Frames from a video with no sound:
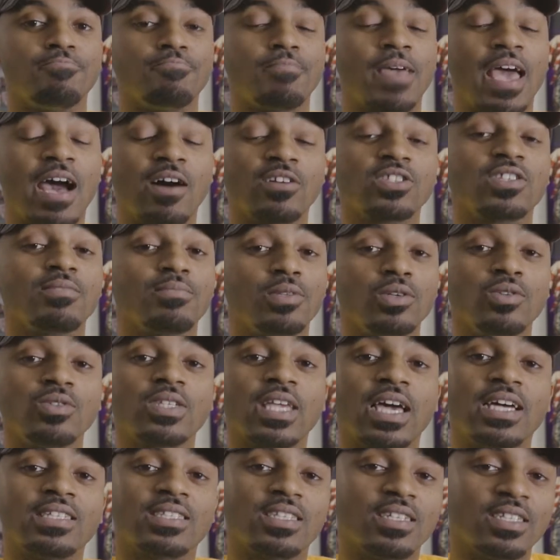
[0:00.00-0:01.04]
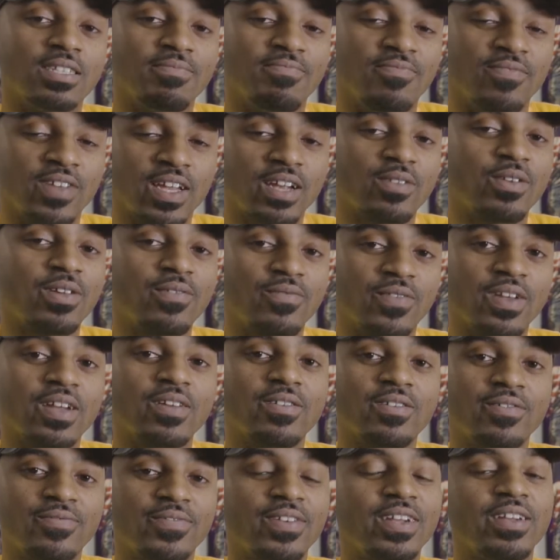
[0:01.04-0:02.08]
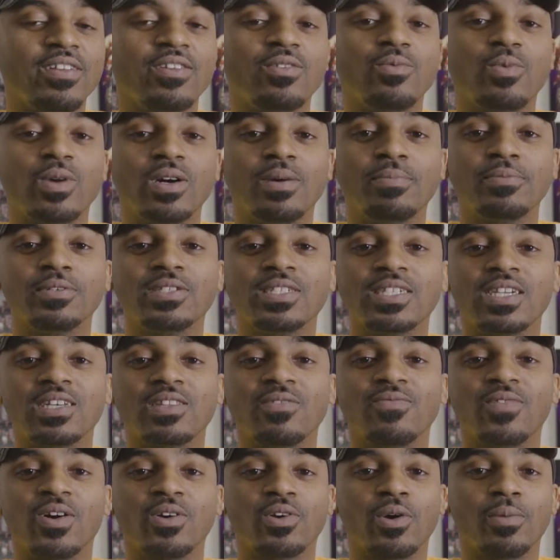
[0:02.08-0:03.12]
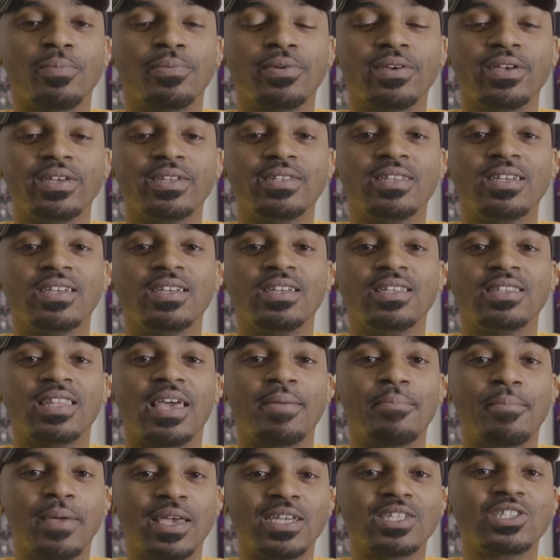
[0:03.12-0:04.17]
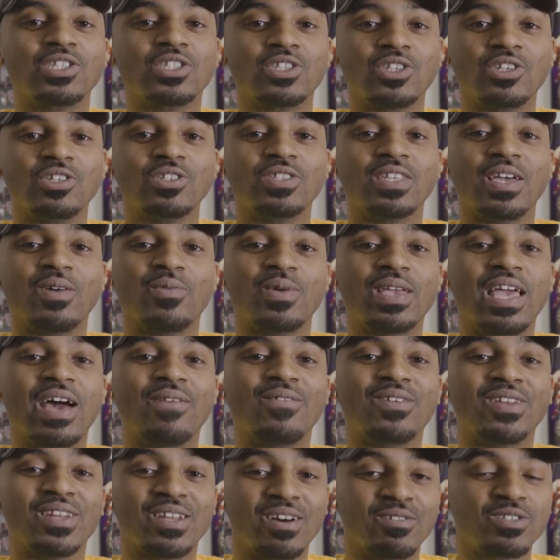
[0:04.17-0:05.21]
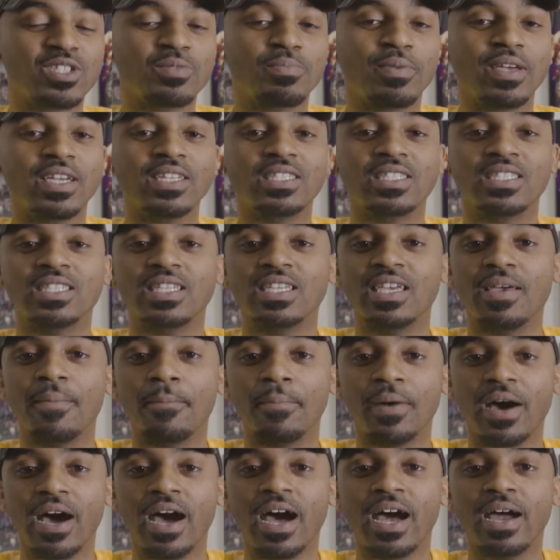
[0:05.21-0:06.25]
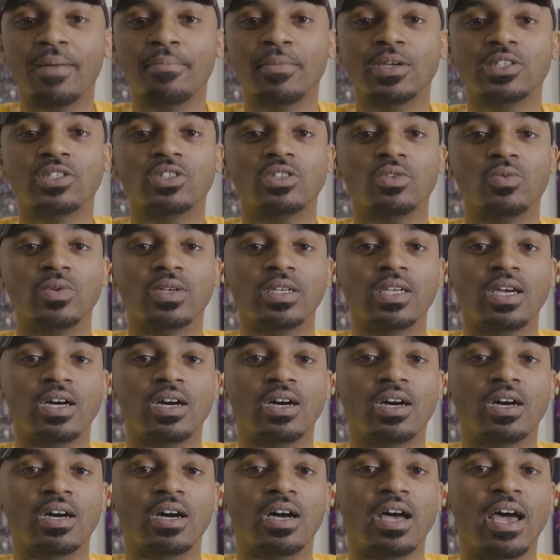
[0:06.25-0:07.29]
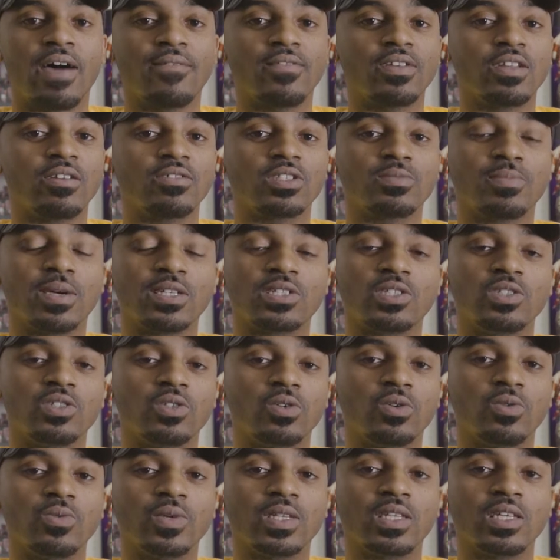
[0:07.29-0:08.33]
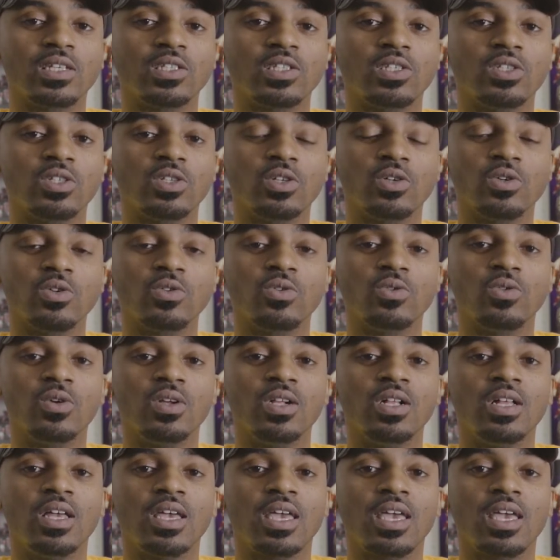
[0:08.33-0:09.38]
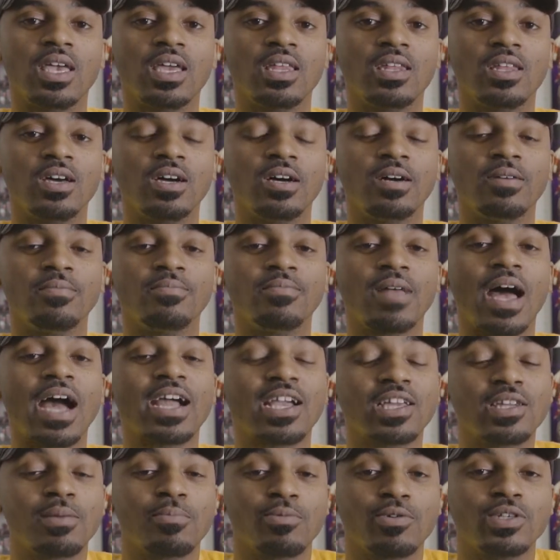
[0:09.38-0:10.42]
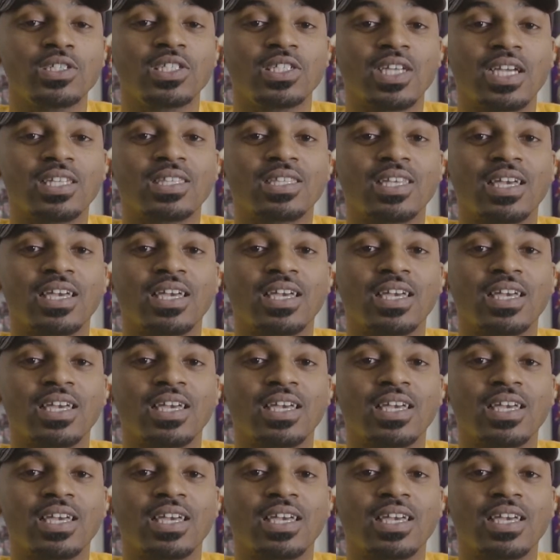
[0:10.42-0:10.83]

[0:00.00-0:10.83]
House of Blues has a very, very, very well put together photo pit. They make sure that we have enough space to get by, make sure we have enough space to do what we need to do. And I can appreciate